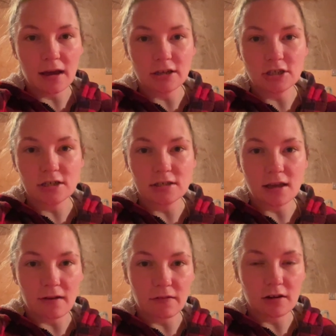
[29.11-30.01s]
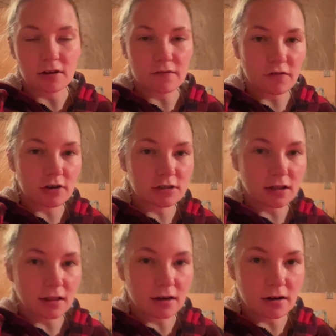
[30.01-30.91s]
and she's having her first
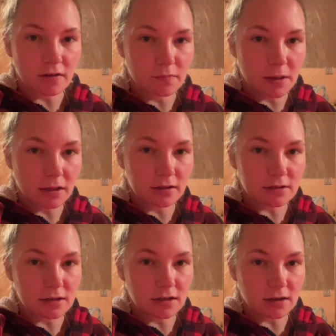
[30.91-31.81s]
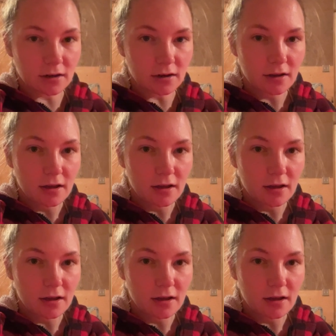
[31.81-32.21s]
litter of piglets in here.